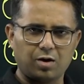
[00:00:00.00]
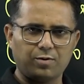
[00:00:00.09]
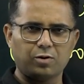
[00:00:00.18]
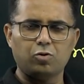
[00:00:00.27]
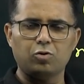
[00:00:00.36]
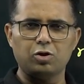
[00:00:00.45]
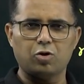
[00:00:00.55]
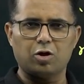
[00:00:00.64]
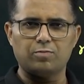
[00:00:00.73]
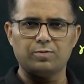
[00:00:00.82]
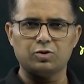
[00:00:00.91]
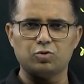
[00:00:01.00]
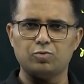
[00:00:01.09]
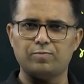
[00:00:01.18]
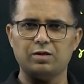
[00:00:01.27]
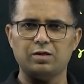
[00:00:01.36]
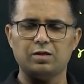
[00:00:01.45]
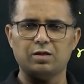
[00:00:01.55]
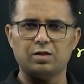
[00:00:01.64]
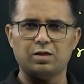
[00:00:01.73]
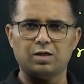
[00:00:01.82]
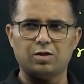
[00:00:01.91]
our whole economy should be
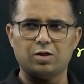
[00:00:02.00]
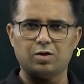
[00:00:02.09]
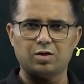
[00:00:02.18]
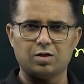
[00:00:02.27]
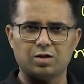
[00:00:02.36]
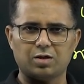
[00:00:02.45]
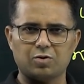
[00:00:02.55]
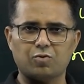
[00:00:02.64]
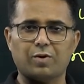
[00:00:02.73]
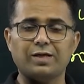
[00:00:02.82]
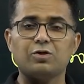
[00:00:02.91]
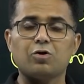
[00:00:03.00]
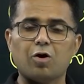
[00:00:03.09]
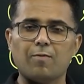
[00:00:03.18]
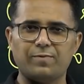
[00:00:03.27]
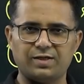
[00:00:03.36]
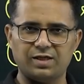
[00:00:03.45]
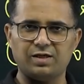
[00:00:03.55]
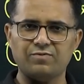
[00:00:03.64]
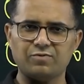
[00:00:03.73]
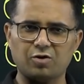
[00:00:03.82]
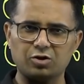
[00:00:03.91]
quite
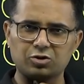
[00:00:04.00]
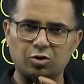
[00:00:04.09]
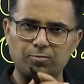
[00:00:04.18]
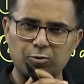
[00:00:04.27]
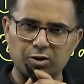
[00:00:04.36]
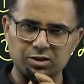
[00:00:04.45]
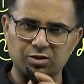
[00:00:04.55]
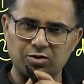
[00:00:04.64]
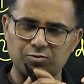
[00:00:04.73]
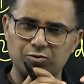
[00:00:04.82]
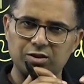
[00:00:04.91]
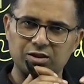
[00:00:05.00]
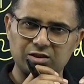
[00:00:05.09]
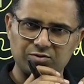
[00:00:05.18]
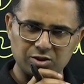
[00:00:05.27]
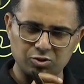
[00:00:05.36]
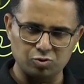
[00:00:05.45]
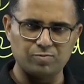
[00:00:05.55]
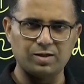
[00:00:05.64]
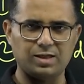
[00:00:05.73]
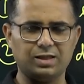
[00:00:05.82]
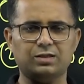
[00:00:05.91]
competitive. Cost of production of goods and services should
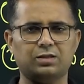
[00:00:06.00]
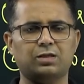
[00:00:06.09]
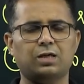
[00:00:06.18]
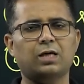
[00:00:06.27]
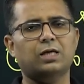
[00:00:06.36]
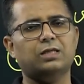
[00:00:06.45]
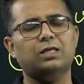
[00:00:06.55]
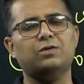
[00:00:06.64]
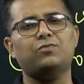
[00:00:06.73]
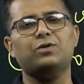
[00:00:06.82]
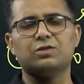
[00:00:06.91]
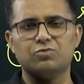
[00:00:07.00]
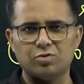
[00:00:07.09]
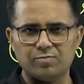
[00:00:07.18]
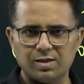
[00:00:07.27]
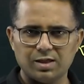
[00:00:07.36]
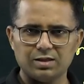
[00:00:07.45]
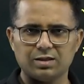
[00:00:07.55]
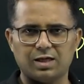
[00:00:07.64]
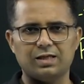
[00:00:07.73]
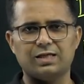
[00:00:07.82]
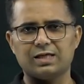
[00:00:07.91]
be less, the inflation will be less,
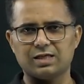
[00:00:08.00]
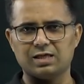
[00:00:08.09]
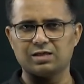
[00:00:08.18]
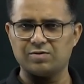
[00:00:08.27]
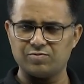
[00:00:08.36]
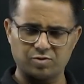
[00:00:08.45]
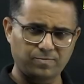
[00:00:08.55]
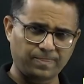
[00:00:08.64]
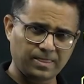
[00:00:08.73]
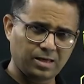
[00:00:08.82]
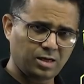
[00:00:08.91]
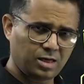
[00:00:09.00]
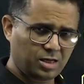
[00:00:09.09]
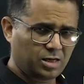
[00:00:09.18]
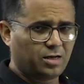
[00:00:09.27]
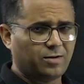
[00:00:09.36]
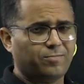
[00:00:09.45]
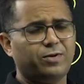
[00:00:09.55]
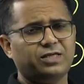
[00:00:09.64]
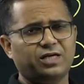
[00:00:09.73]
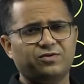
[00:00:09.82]
and that can come from better